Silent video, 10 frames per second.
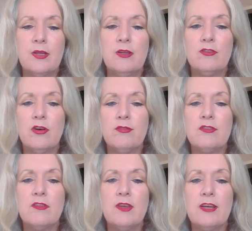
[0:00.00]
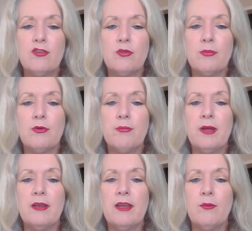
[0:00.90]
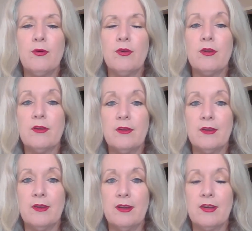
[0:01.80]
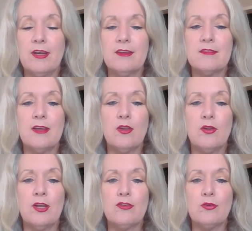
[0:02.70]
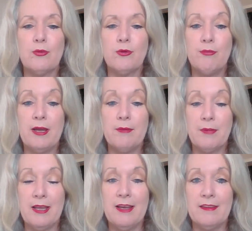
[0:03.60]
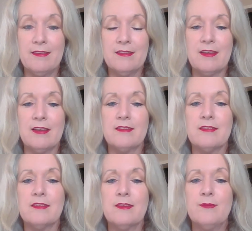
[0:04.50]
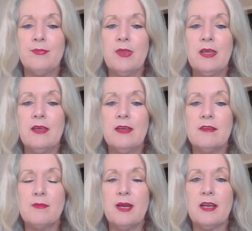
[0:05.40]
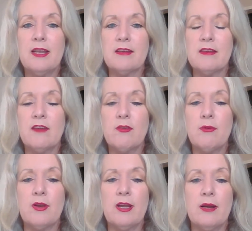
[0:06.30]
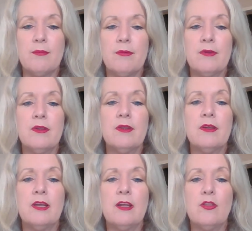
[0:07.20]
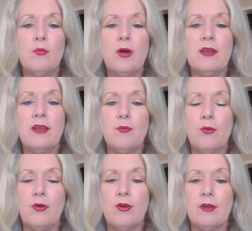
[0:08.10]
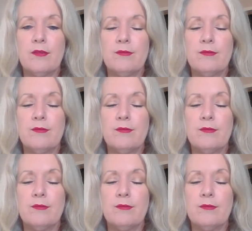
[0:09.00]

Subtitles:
So obviously the National Broadband Network, in our case, and the National Broadband Plan in this case, is about connecting everybody up in the one network.